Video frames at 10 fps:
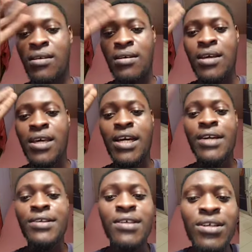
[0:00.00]
Hey
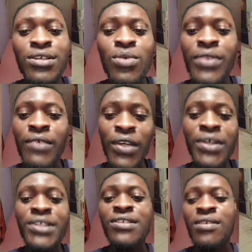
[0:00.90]
guys, so the video
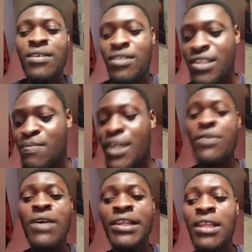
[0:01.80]
is displaying
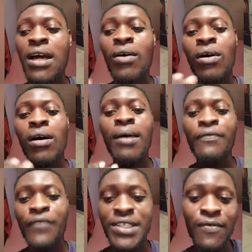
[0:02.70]
right now, um
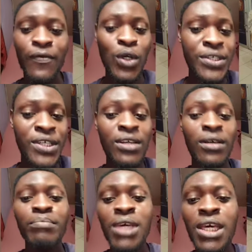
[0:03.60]
face focusing
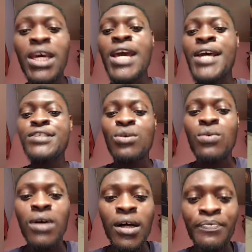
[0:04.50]
on me. So
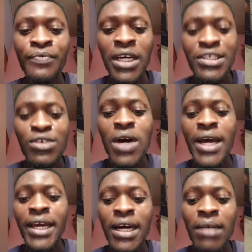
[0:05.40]
um let's go
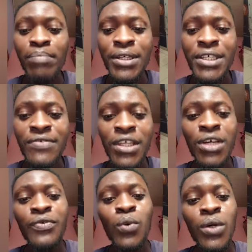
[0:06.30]
ahead and play this video
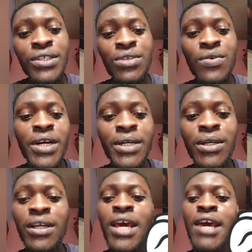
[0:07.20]
if you want it to record.
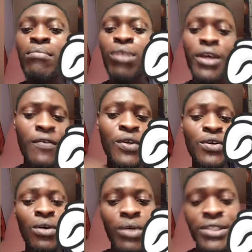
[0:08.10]
But if you do
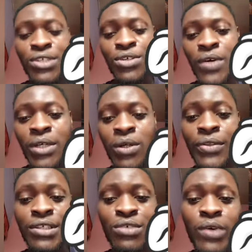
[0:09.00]
not want it to record
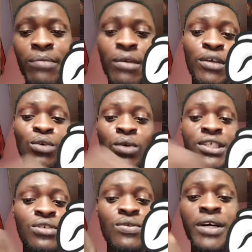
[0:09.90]
this way, maybe you want it
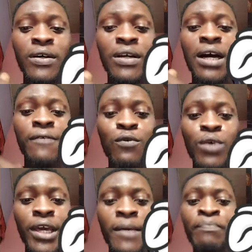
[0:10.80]
to record
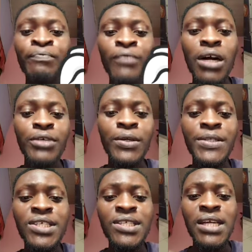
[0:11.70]
halfway, um you
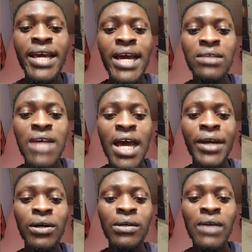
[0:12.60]
notice the layout
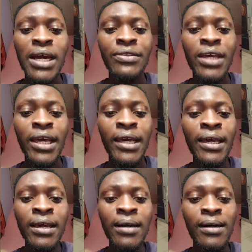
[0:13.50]
icon right there,
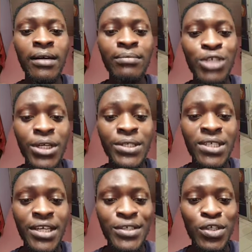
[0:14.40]
um just
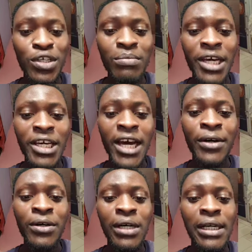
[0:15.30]
next to the mic
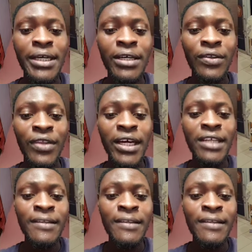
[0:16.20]
icon. Click on that.